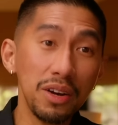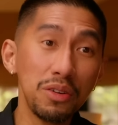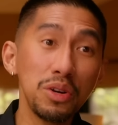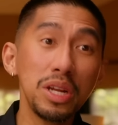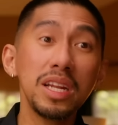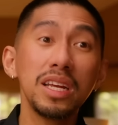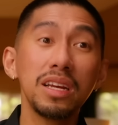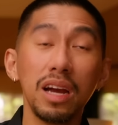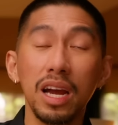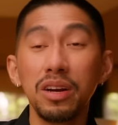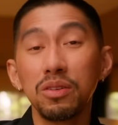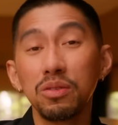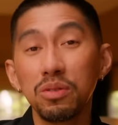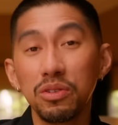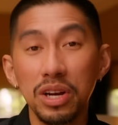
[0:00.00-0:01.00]
I really, I
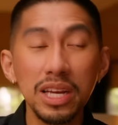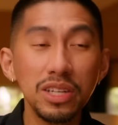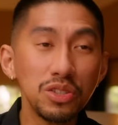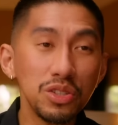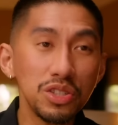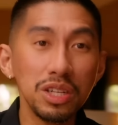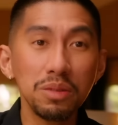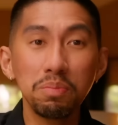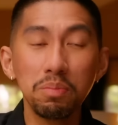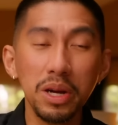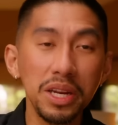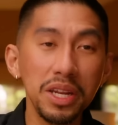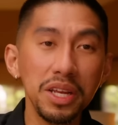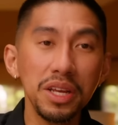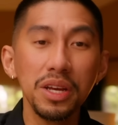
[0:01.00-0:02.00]
don't know, relationship,
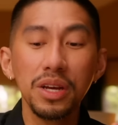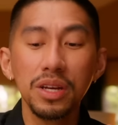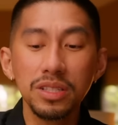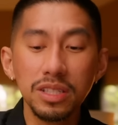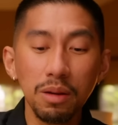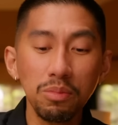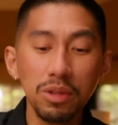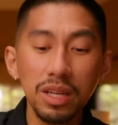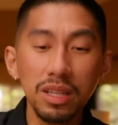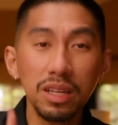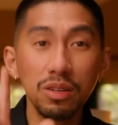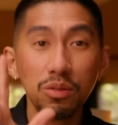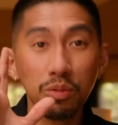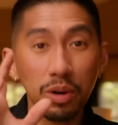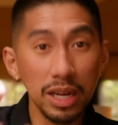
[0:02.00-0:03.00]
money, something
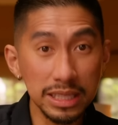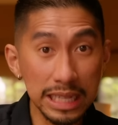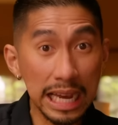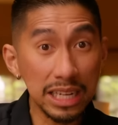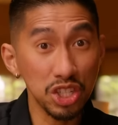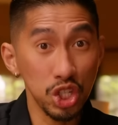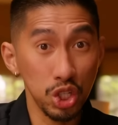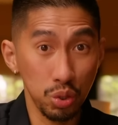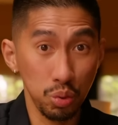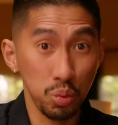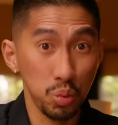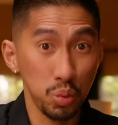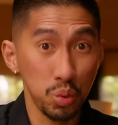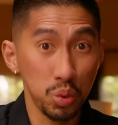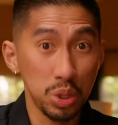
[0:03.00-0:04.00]
that you were attached
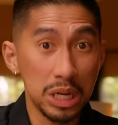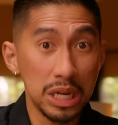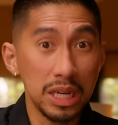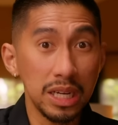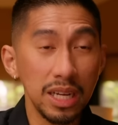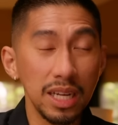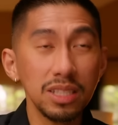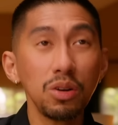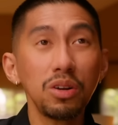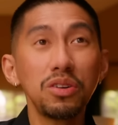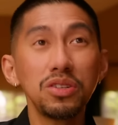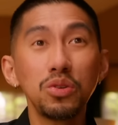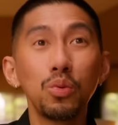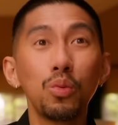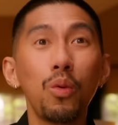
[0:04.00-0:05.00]
to. That's the only
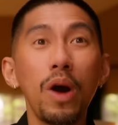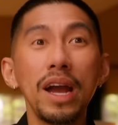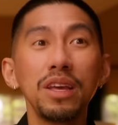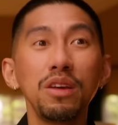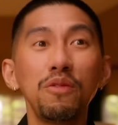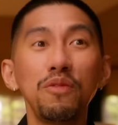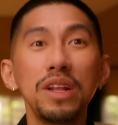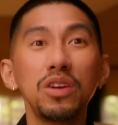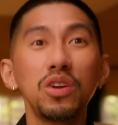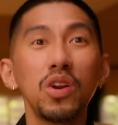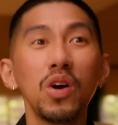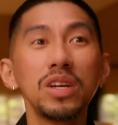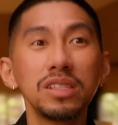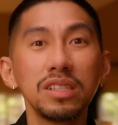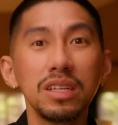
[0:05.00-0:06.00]
reason why you feel you
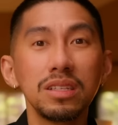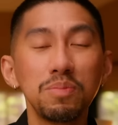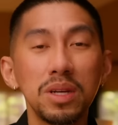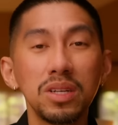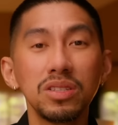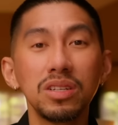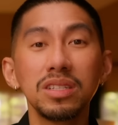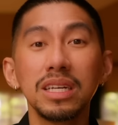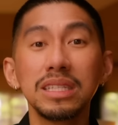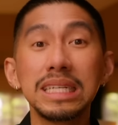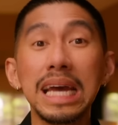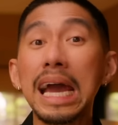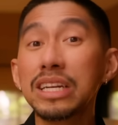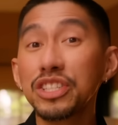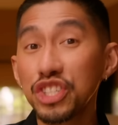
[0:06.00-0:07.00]
lost it. It's because there's
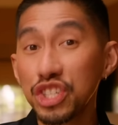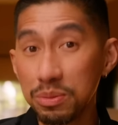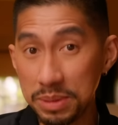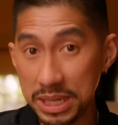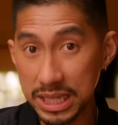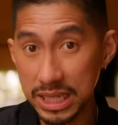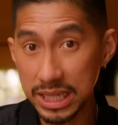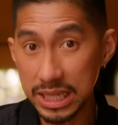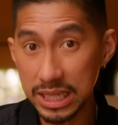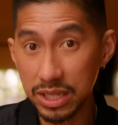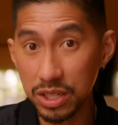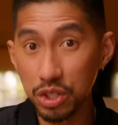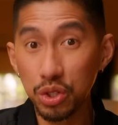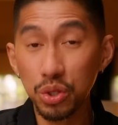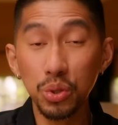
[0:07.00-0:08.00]
attachment
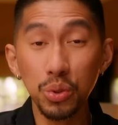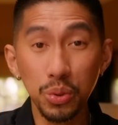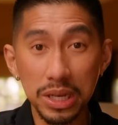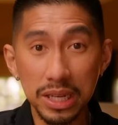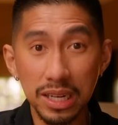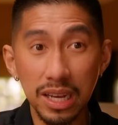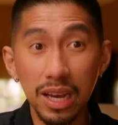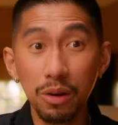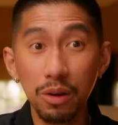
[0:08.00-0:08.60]
to it.